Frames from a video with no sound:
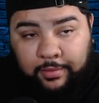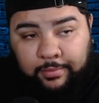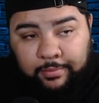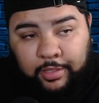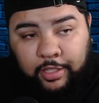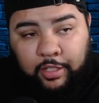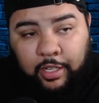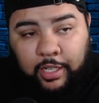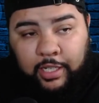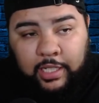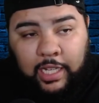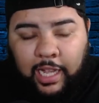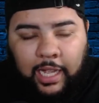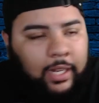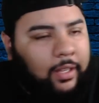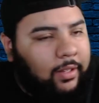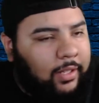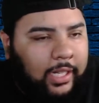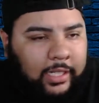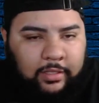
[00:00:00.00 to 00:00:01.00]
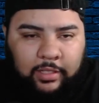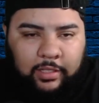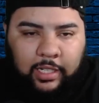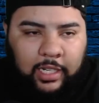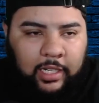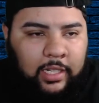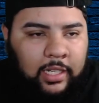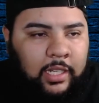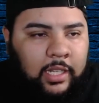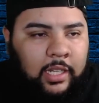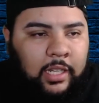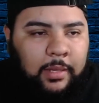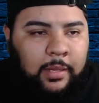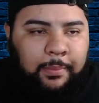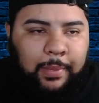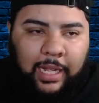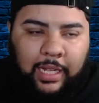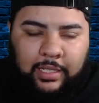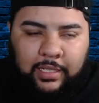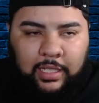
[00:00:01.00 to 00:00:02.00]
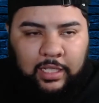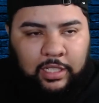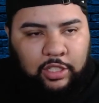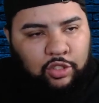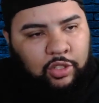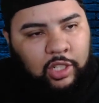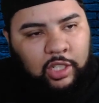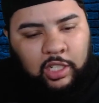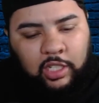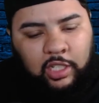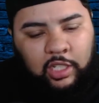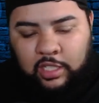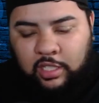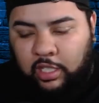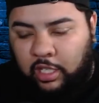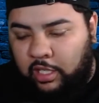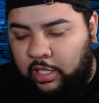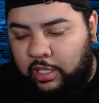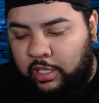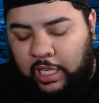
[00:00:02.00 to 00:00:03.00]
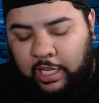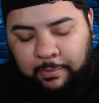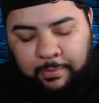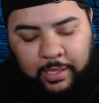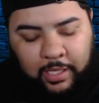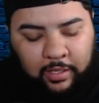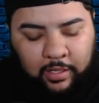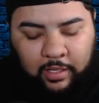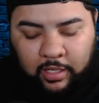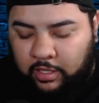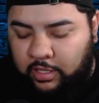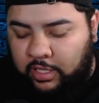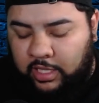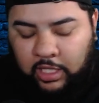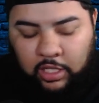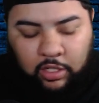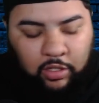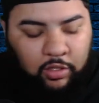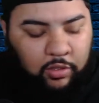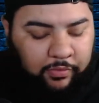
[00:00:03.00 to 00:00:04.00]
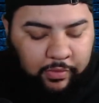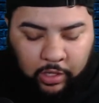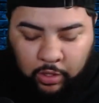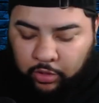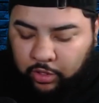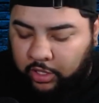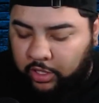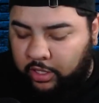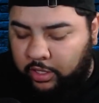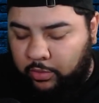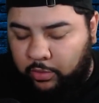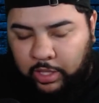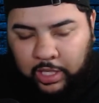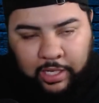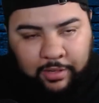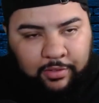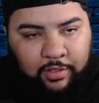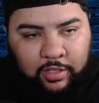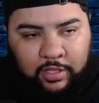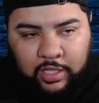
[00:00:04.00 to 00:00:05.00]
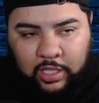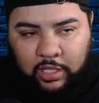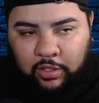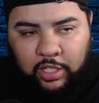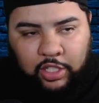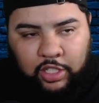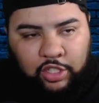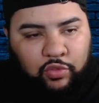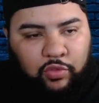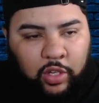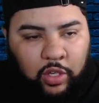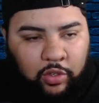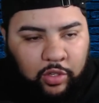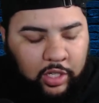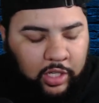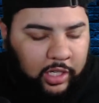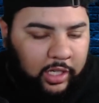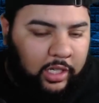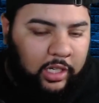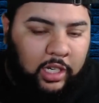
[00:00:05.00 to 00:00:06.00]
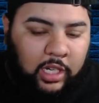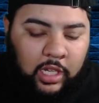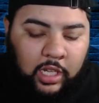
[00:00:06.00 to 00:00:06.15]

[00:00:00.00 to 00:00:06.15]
You're crazy. I ain't gonna lie to you. Like politics, you could look at certain like be a, a single voter, whatever, single issue voter, and